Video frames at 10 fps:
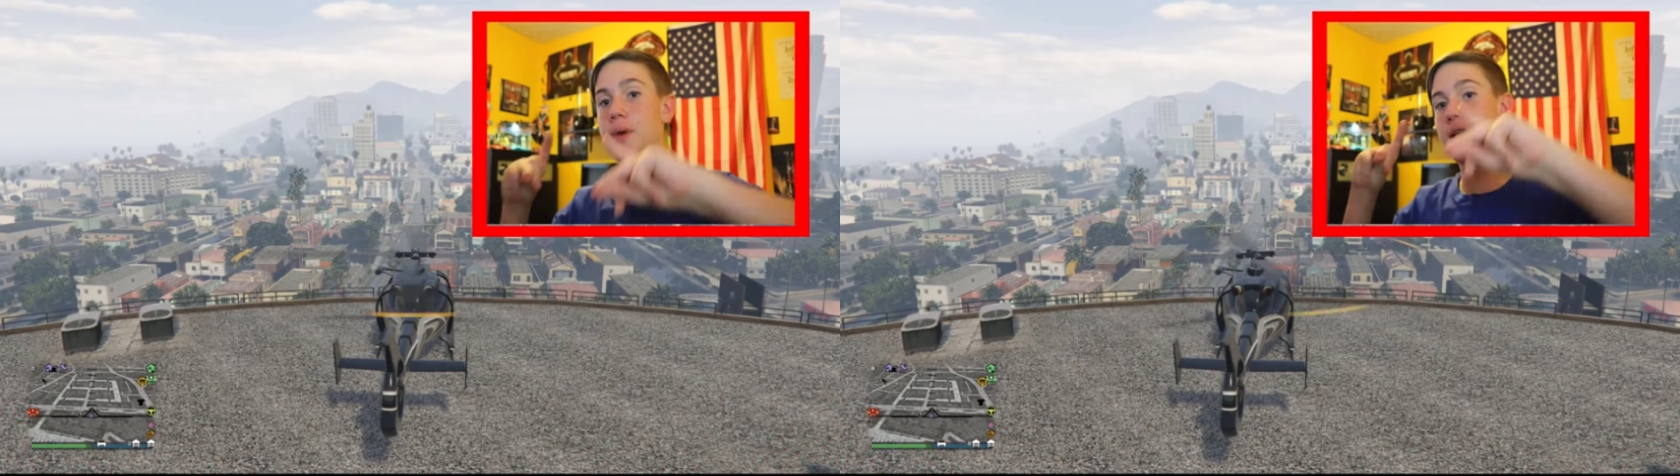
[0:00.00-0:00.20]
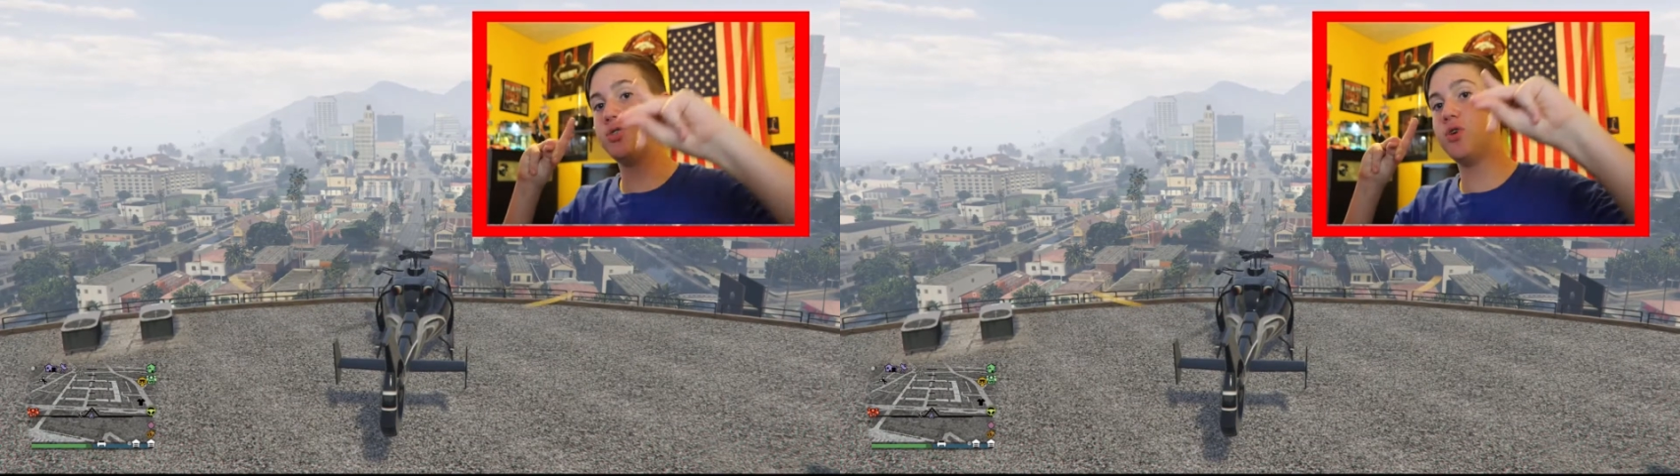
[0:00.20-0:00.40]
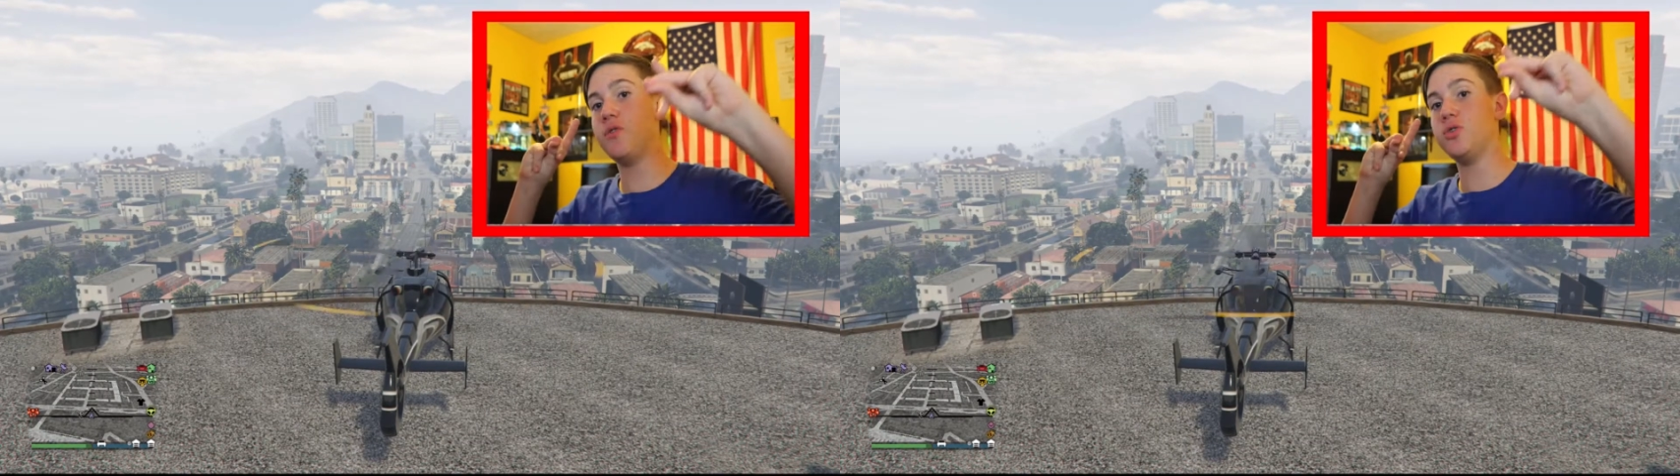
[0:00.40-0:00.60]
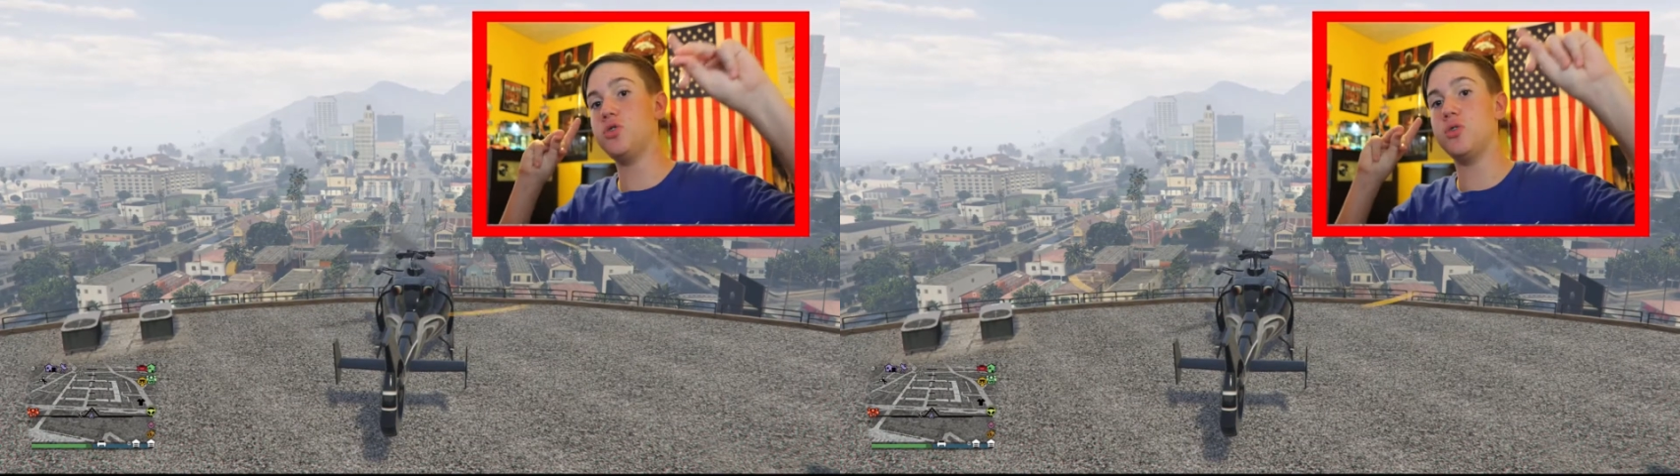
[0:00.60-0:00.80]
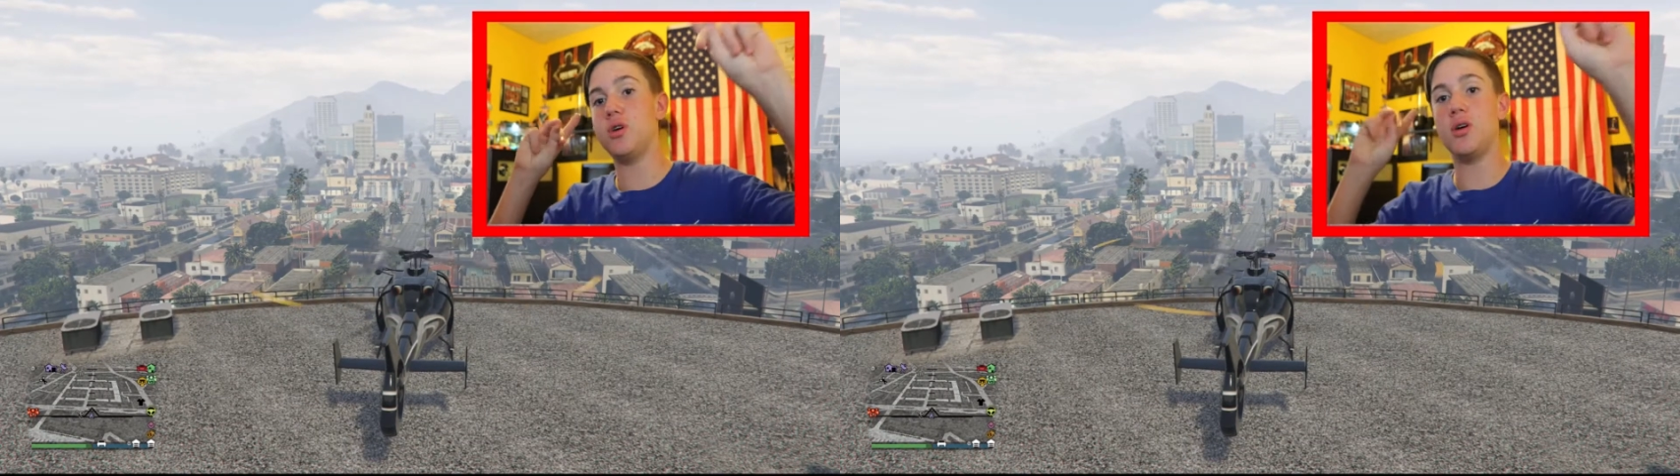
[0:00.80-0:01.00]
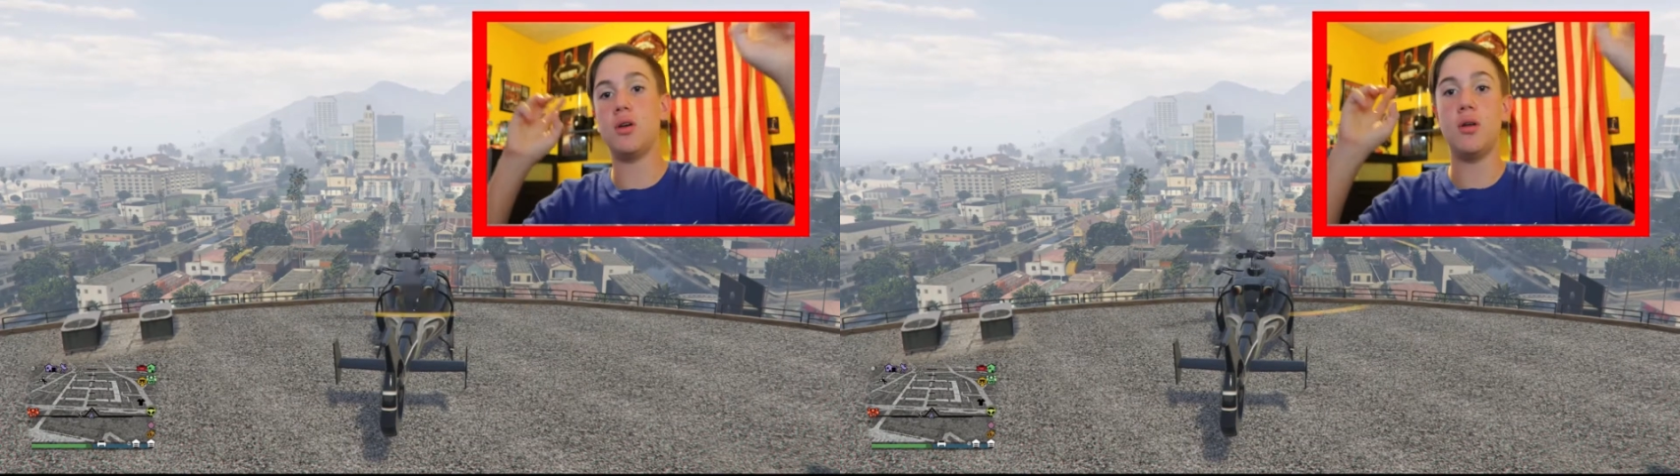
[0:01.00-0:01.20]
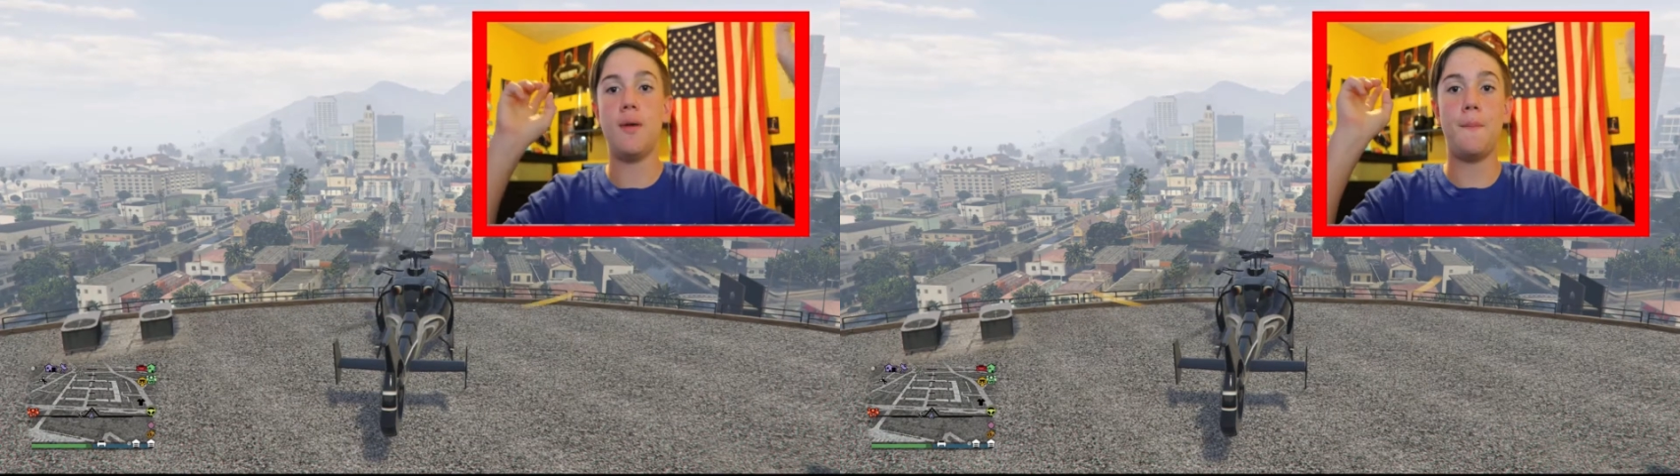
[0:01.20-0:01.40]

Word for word: pass over to the